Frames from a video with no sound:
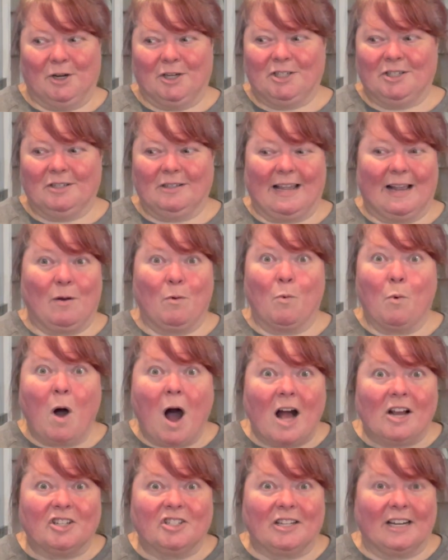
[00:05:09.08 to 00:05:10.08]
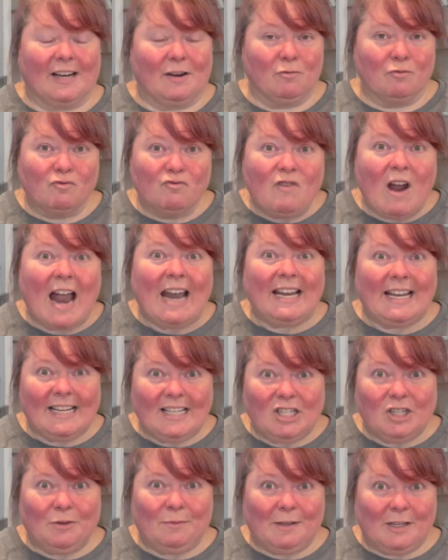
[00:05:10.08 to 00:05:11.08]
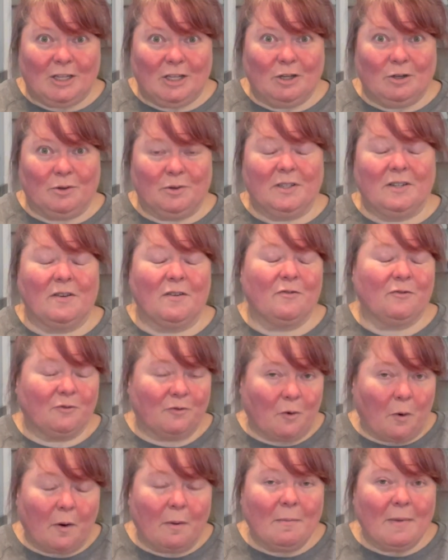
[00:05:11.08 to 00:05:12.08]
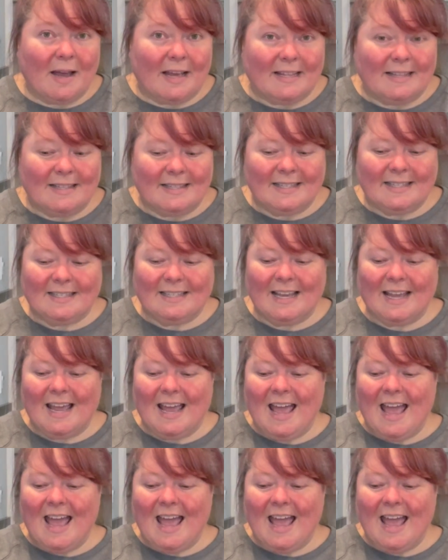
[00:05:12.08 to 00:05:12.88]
like washed, like ready to be used for months.